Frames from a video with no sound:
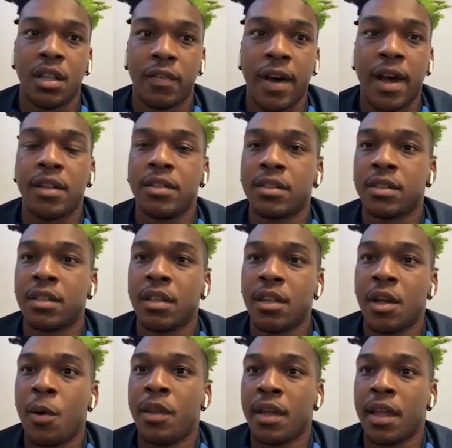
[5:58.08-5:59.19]
the fans
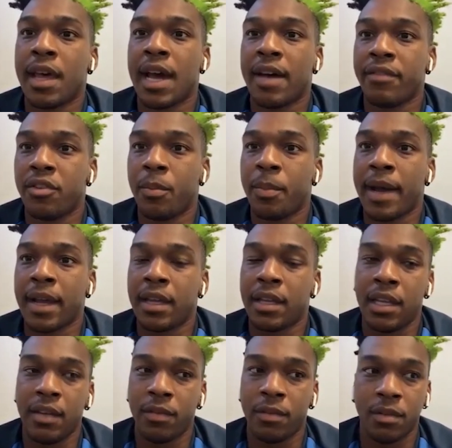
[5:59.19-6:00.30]
and knowing that they have your
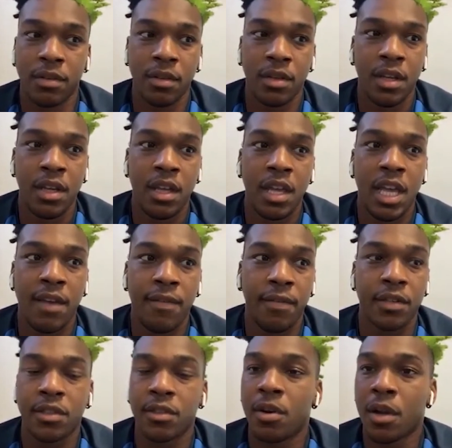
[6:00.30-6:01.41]
backing, even if
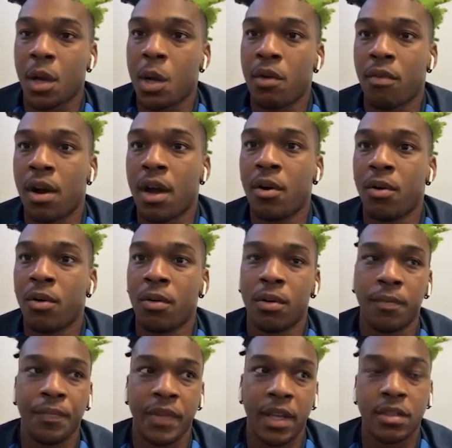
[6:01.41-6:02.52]
it's not going right
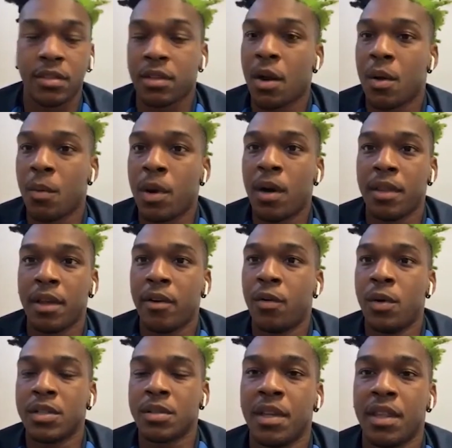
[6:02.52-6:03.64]
or it's going well, they're
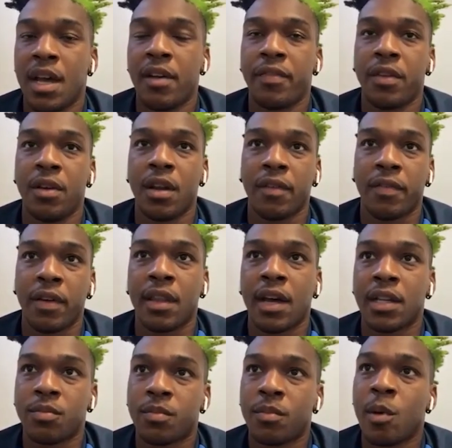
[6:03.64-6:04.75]
going to be there for you. And I think
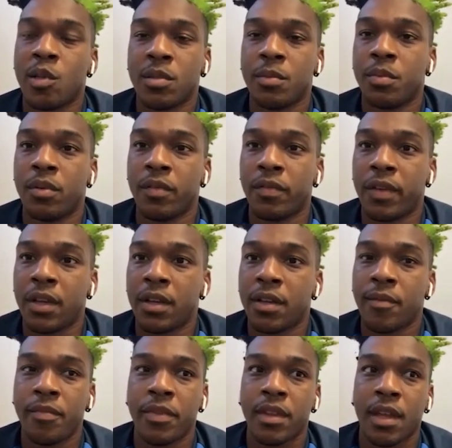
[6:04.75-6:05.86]
that's the most important thing.
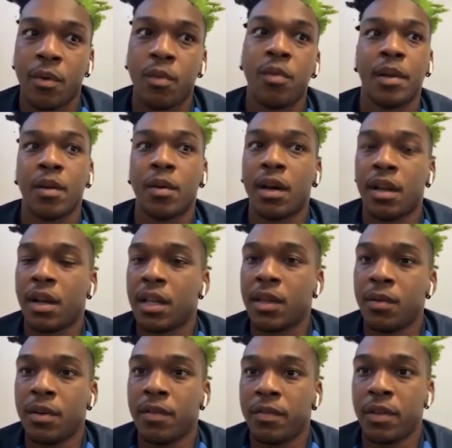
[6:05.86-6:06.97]
And we've been quite
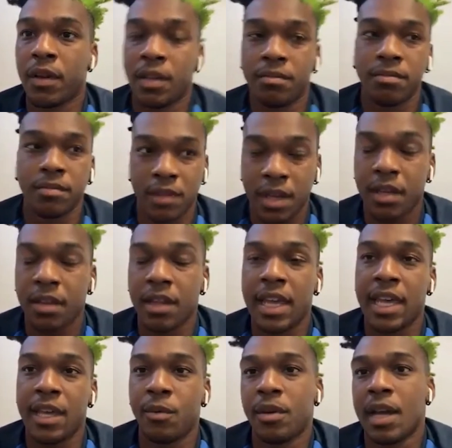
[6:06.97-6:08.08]
lucky with that. Uh,
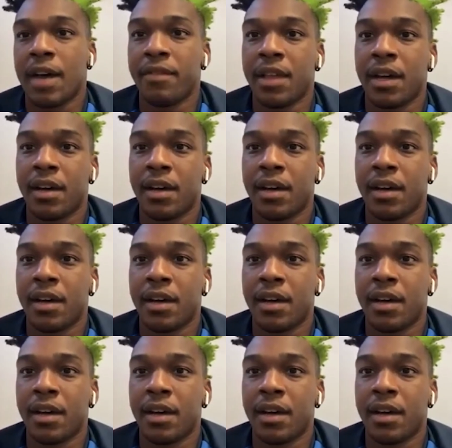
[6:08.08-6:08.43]
here we have